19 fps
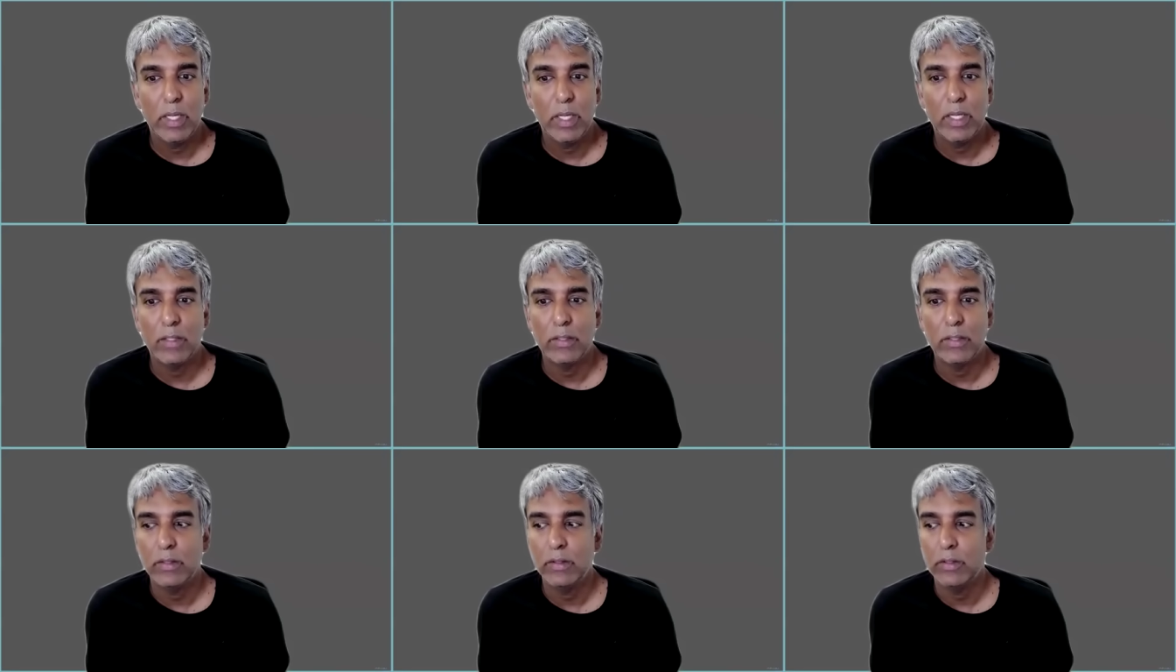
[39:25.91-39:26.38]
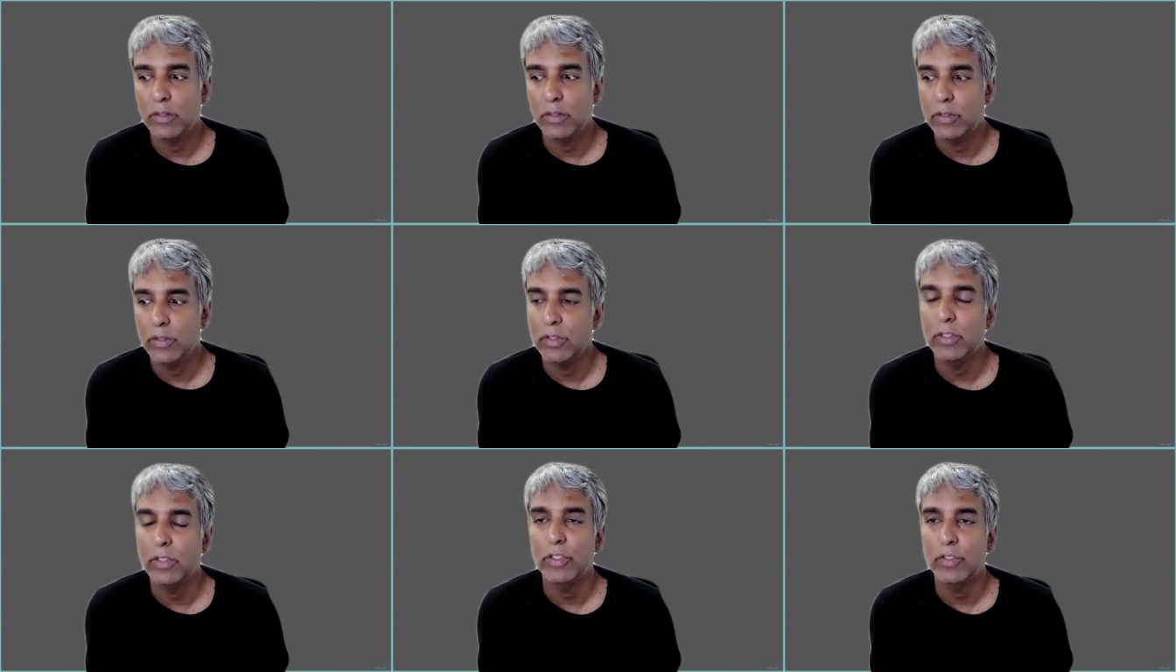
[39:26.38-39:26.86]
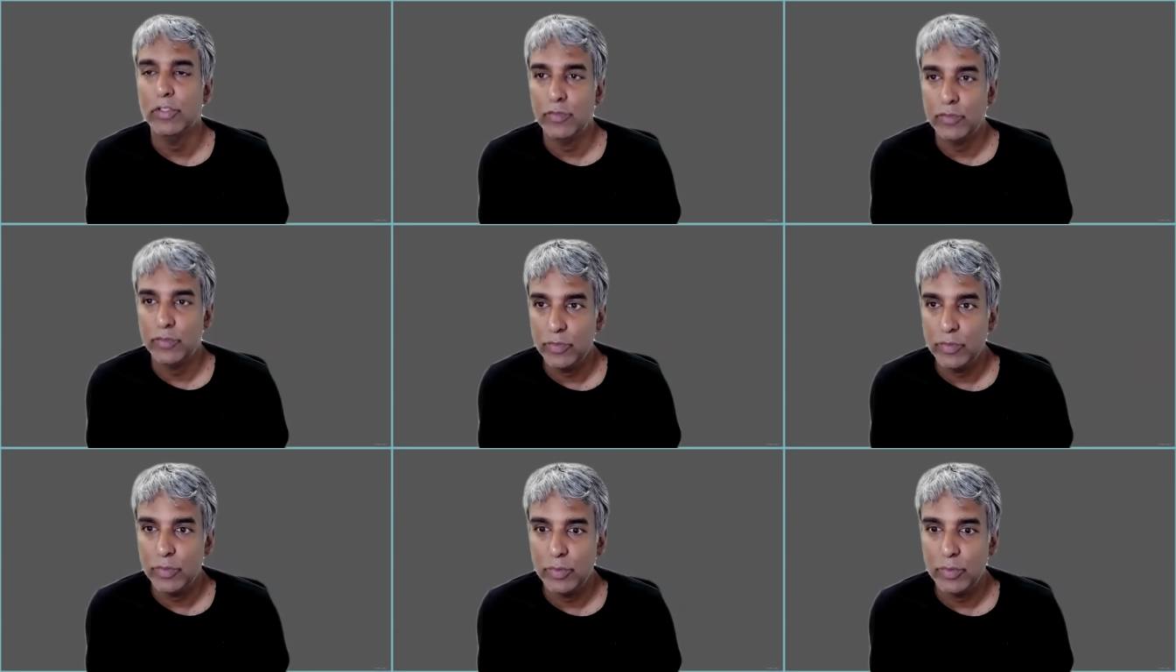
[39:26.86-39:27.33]
and the Turkish
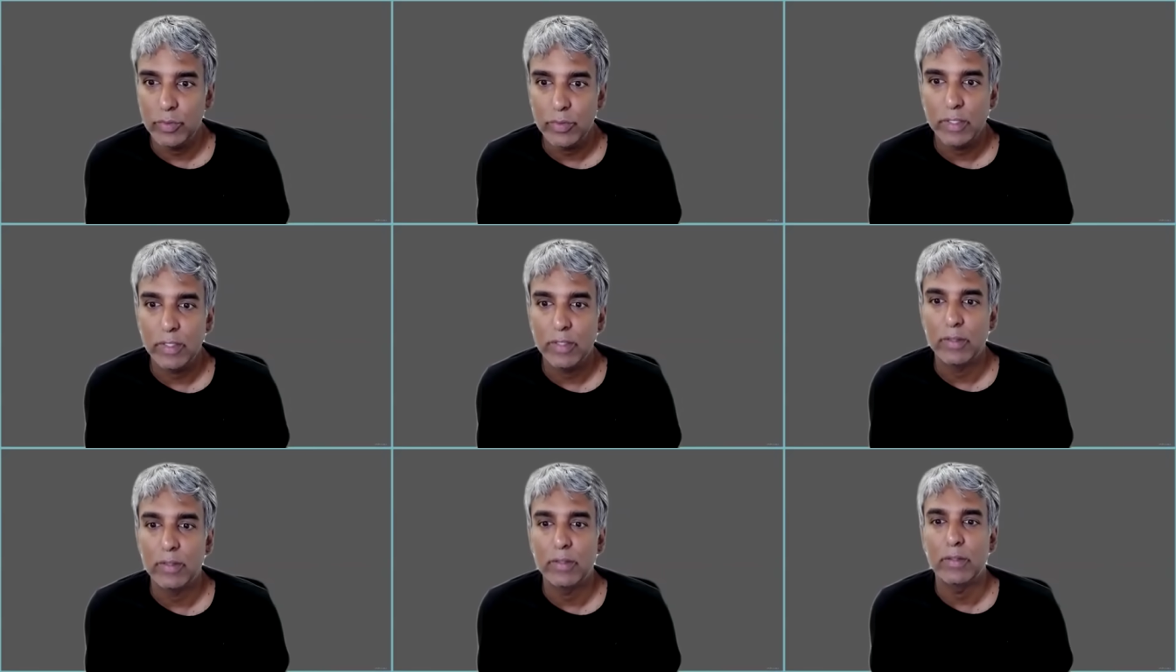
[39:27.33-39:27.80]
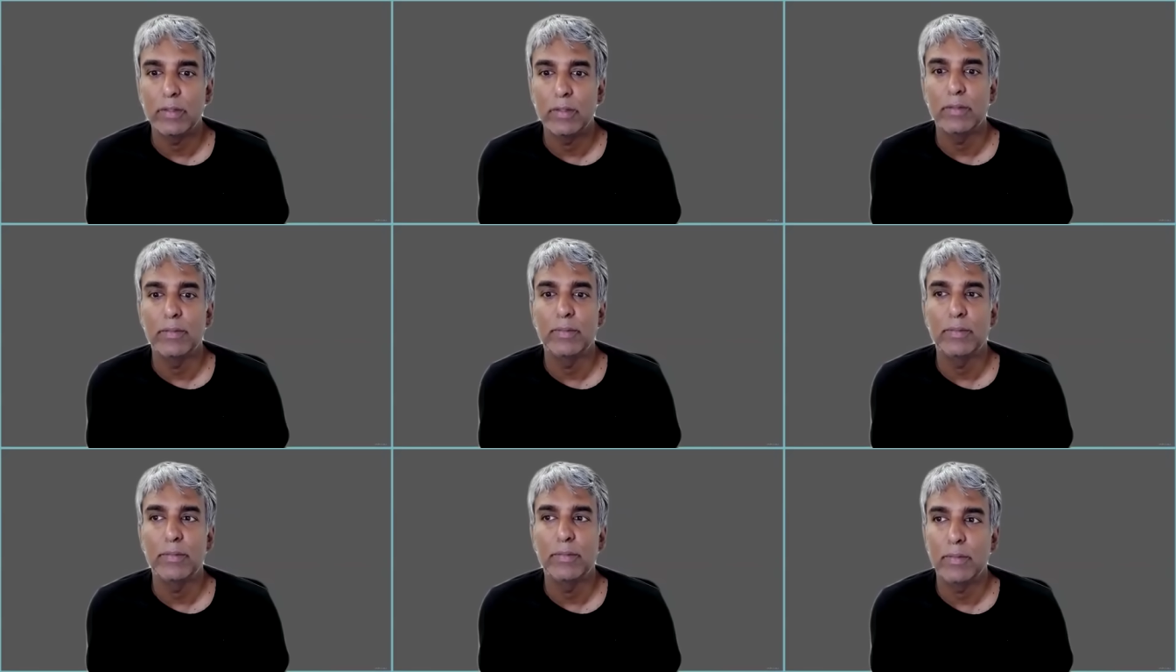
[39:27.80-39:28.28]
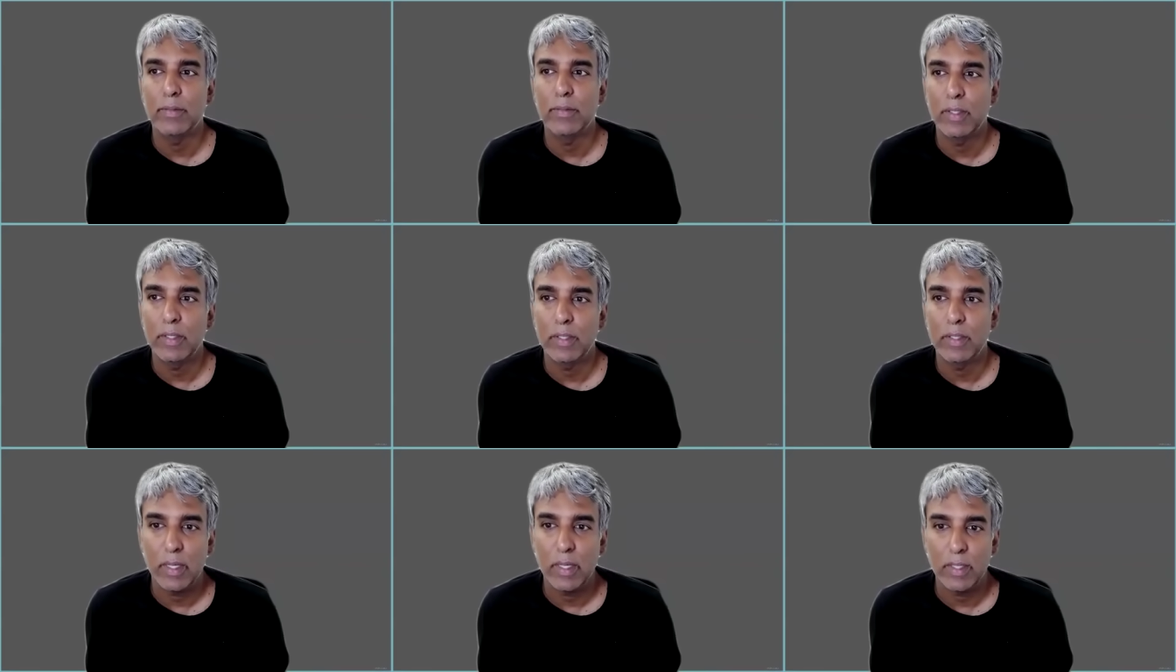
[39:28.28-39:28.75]
food and the
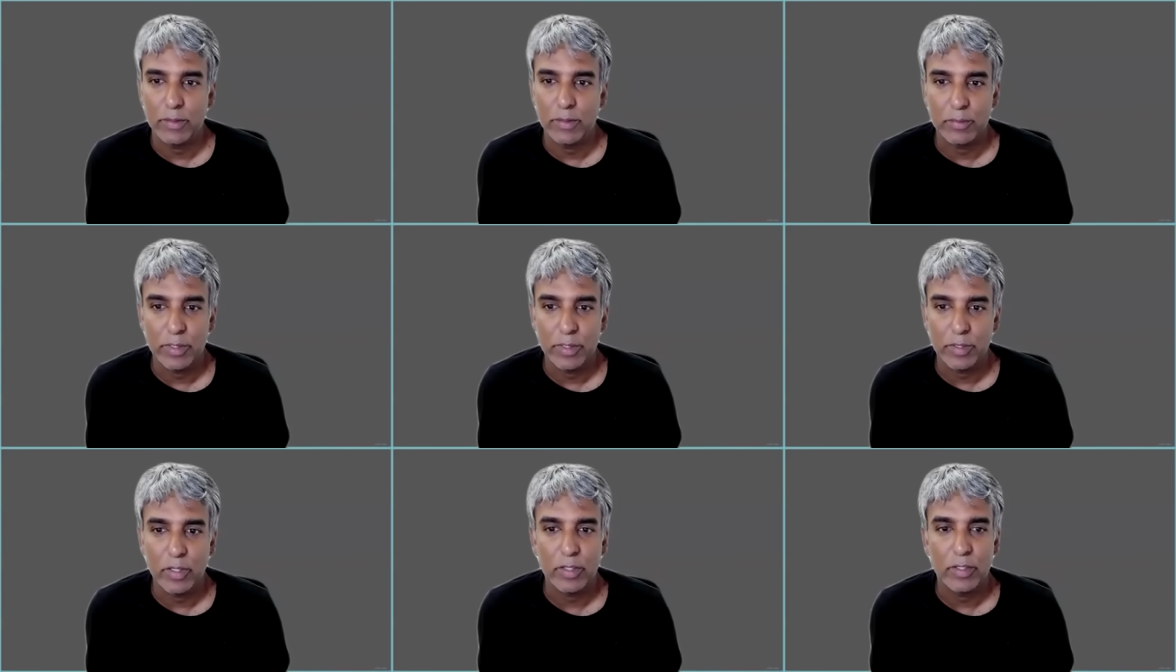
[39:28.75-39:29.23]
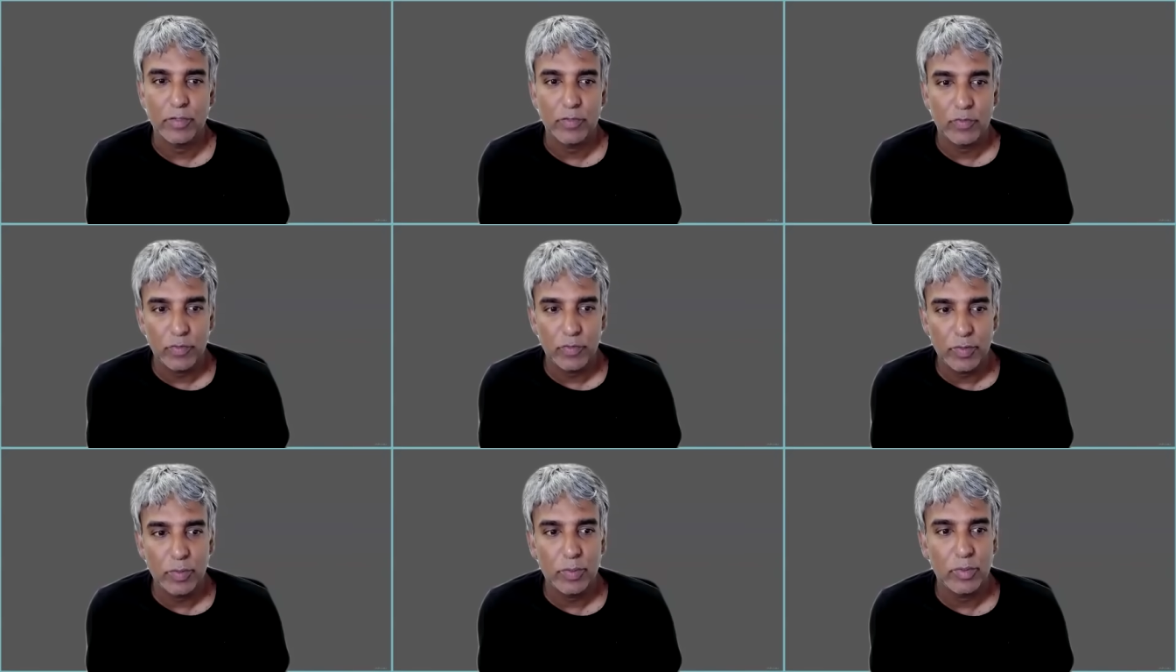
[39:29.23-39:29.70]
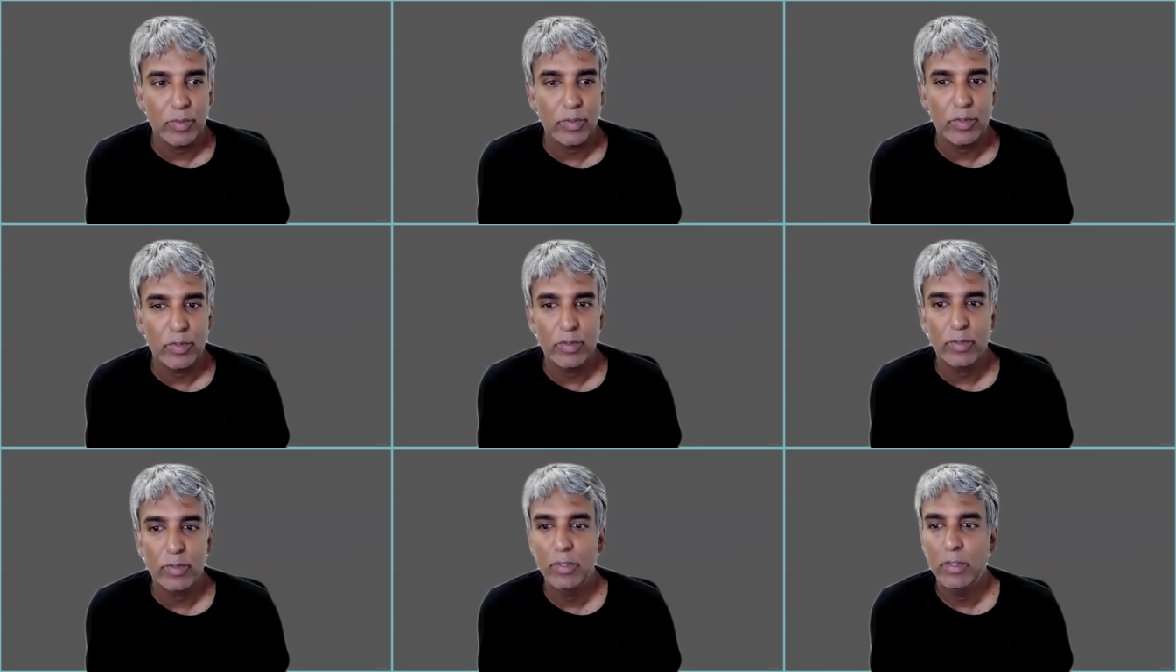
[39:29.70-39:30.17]
Azerbaijani
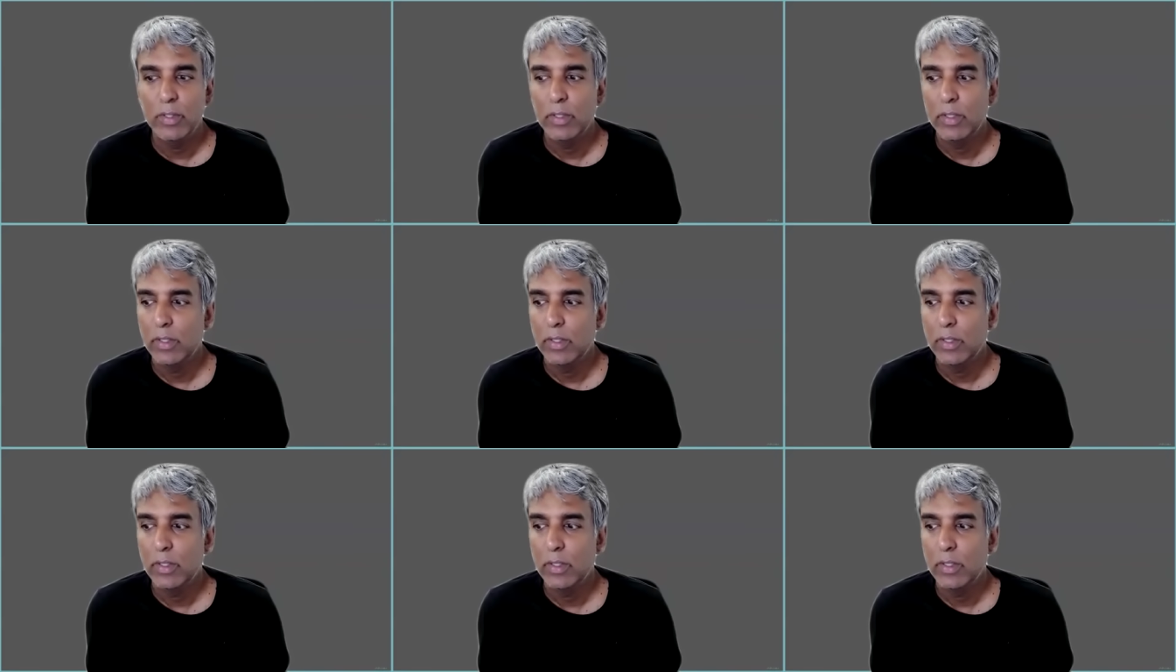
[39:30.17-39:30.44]
fuel